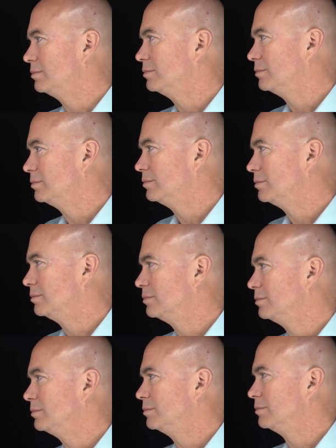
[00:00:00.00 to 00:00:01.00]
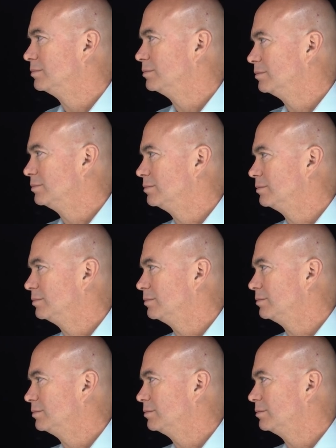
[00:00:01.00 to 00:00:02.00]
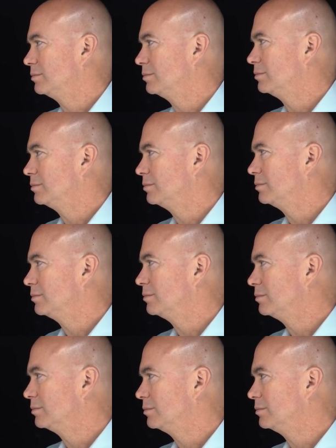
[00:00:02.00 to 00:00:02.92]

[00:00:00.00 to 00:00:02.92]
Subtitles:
No words are spoken by the person on screen.